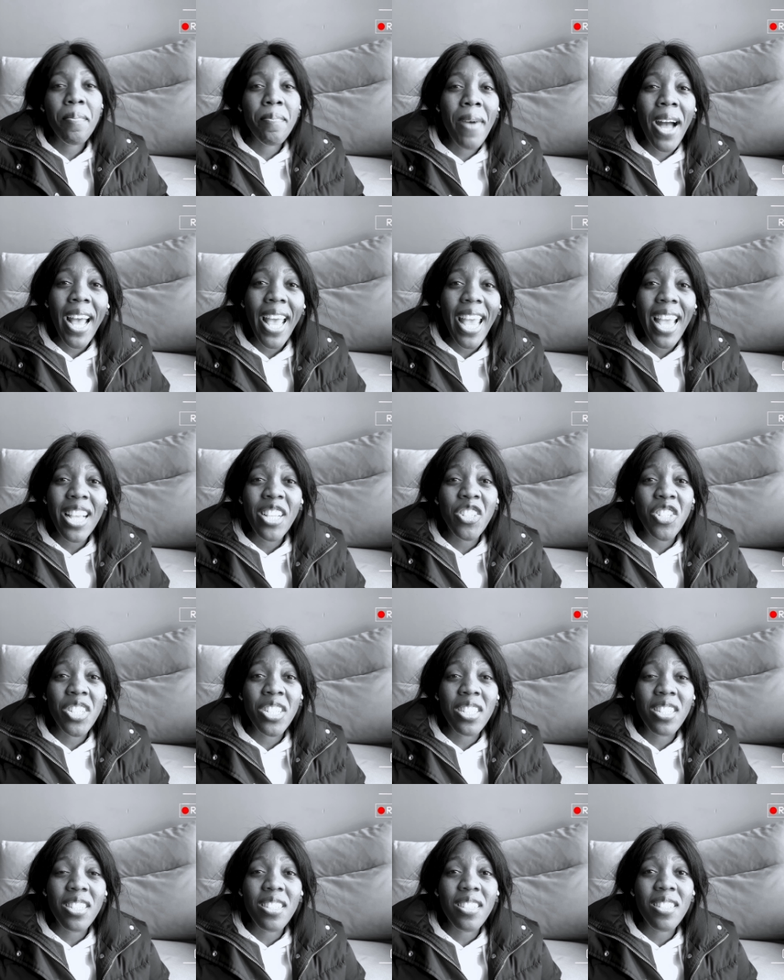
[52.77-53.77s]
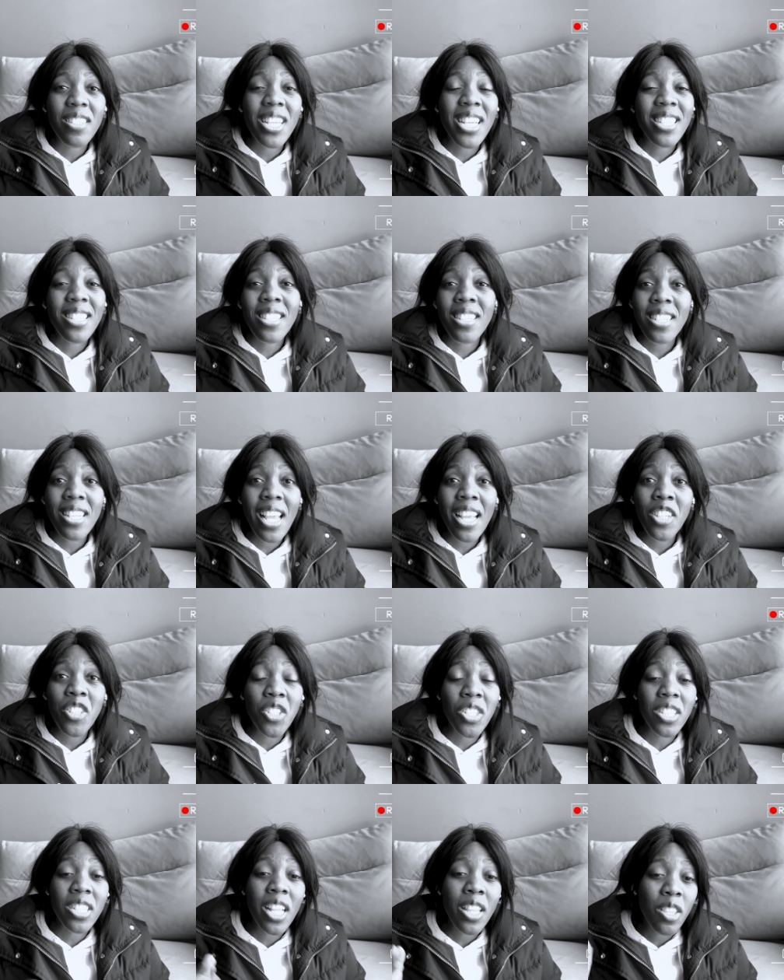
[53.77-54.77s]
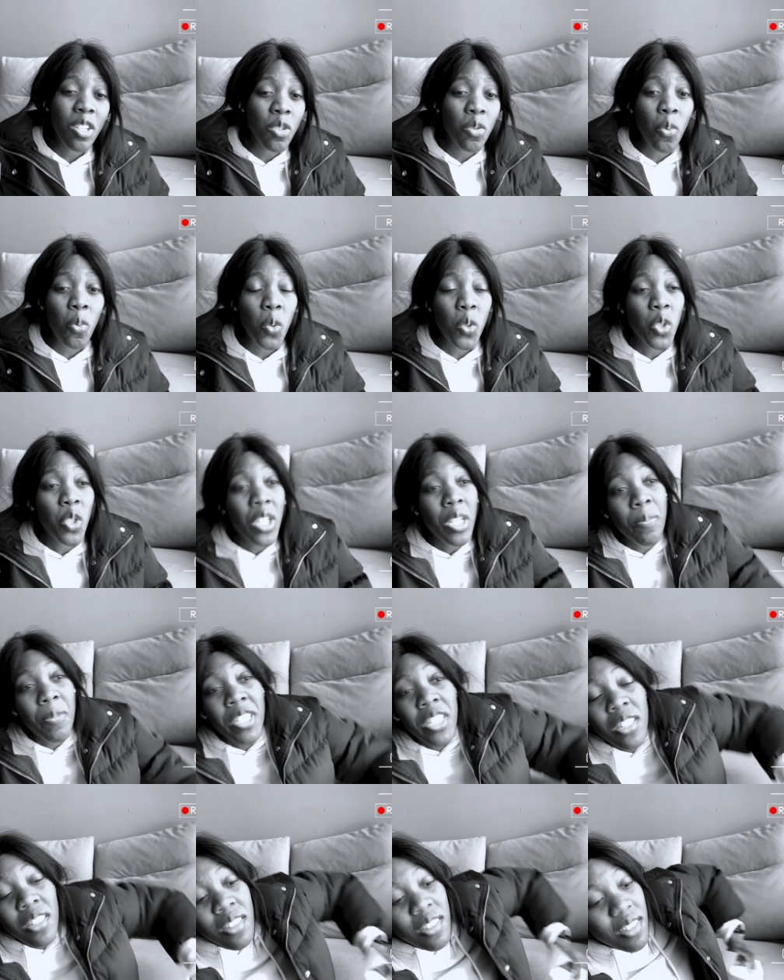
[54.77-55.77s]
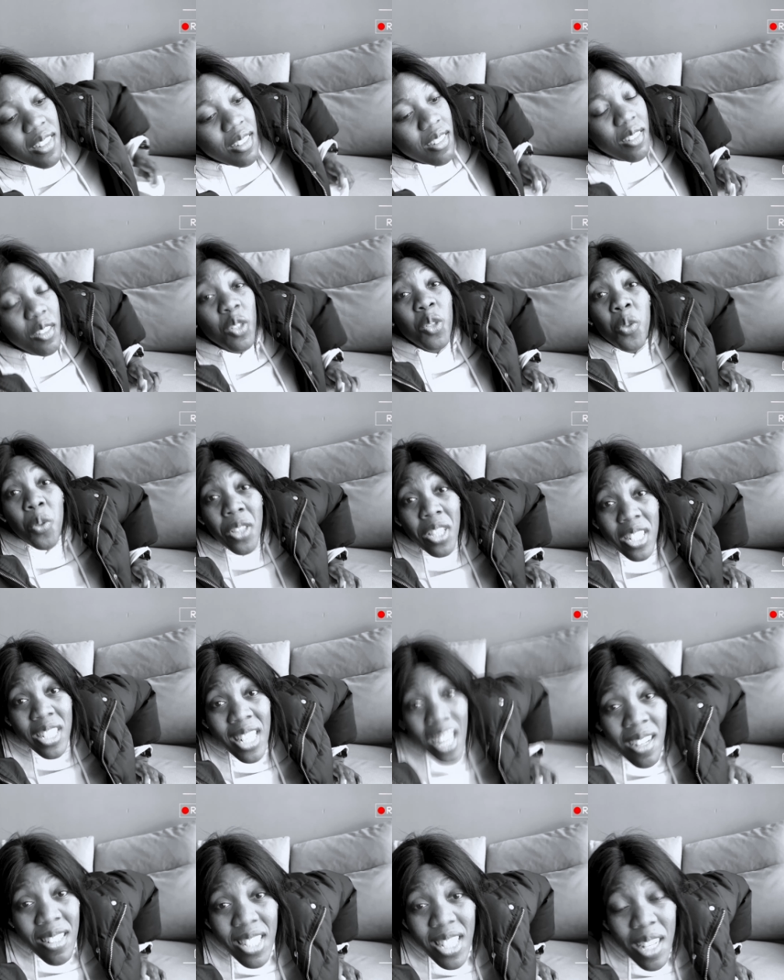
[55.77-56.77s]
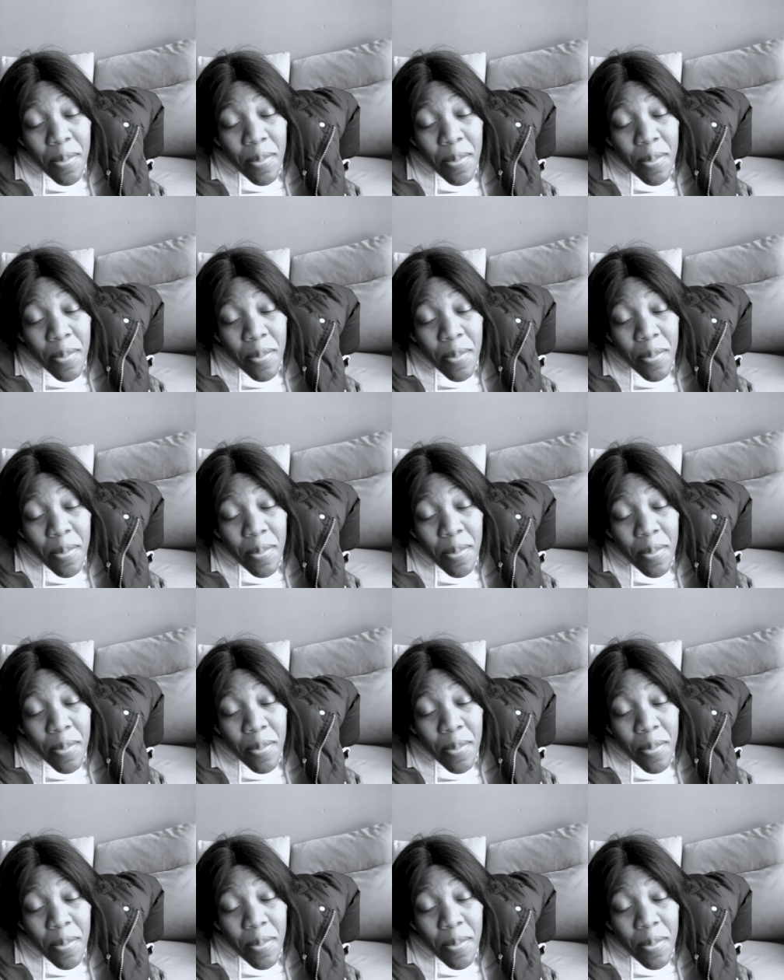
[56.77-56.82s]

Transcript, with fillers: My agent, estate agent's at the door, so let me just sort this out.